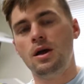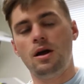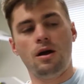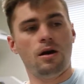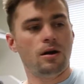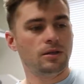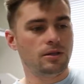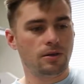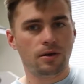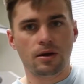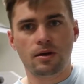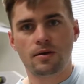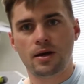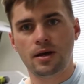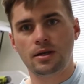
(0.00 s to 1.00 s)
Alright, so I think
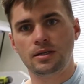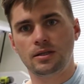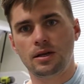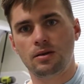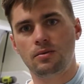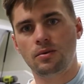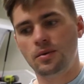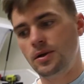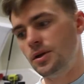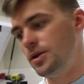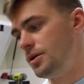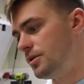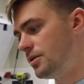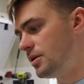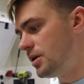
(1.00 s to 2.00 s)
I kind of decided what I'm going to
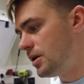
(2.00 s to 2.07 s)
do.